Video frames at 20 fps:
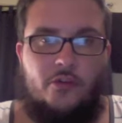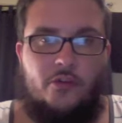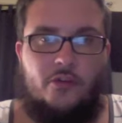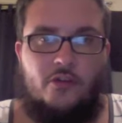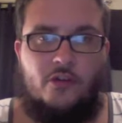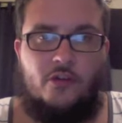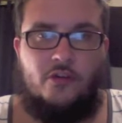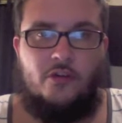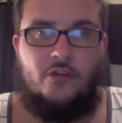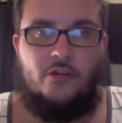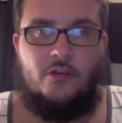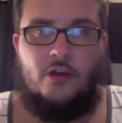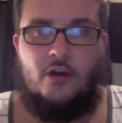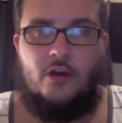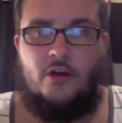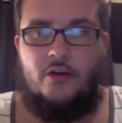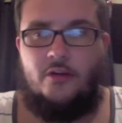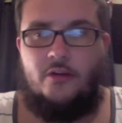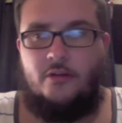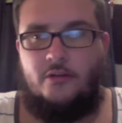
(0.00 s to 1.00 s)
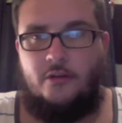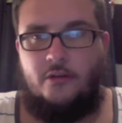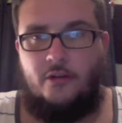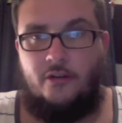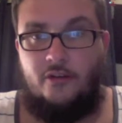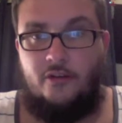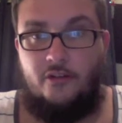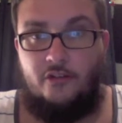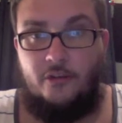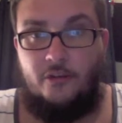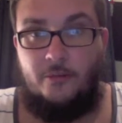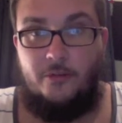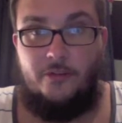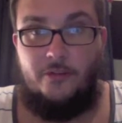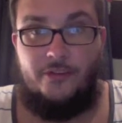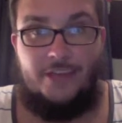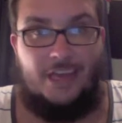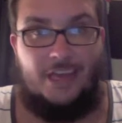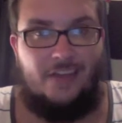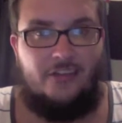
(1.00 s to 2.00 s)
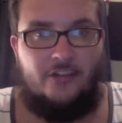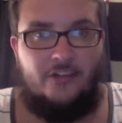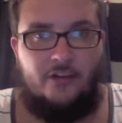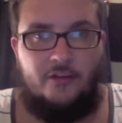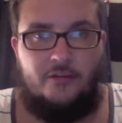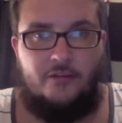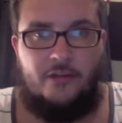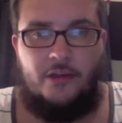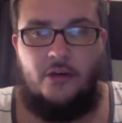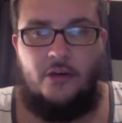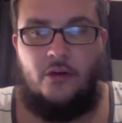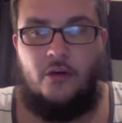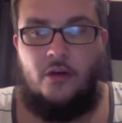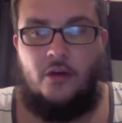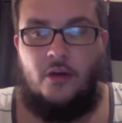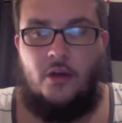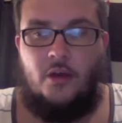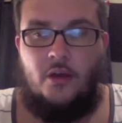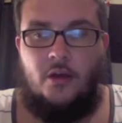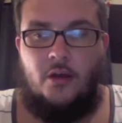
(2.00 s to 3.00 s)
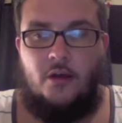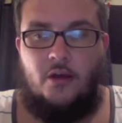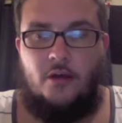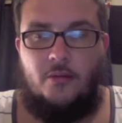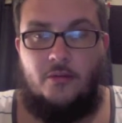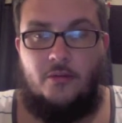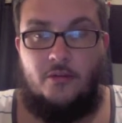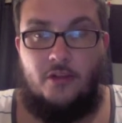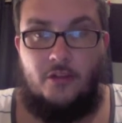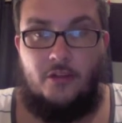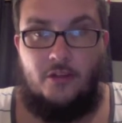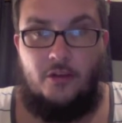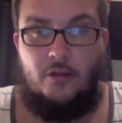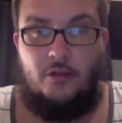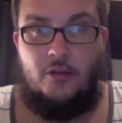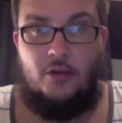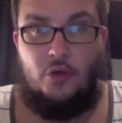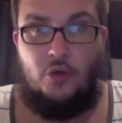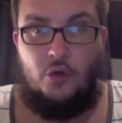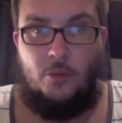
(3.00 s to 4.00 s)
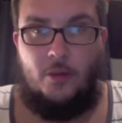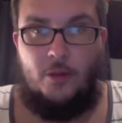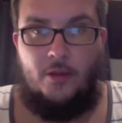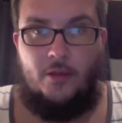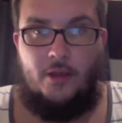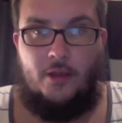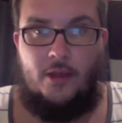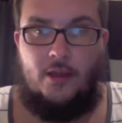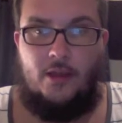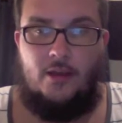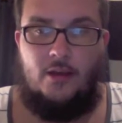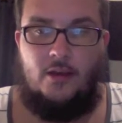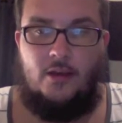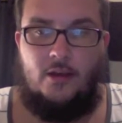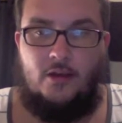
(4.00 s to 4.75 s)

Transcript: the trust is gone, the relationship is destined to fail. There's nothing you can do about that,